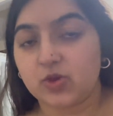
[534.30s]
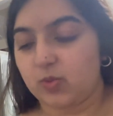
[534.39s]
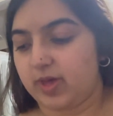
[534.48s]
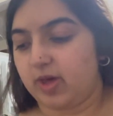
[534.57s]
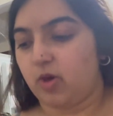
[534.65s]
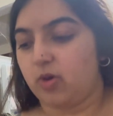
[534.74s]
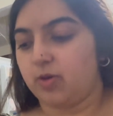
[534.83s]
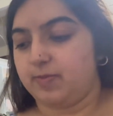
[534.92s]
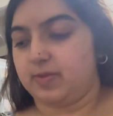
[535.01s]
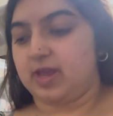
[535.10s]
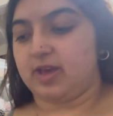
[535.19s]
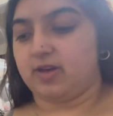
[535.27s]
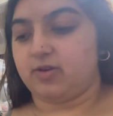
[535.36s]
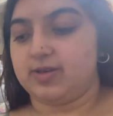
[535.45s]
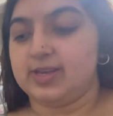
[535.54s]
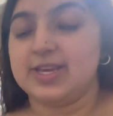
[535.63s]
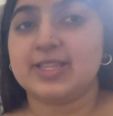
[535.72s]
We're home now.
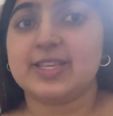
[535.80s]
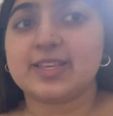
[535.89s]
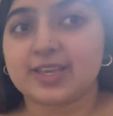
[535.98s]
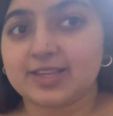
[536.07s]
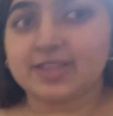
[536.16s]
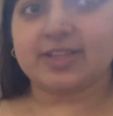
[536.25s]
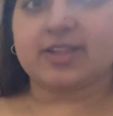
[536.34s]
These guys are still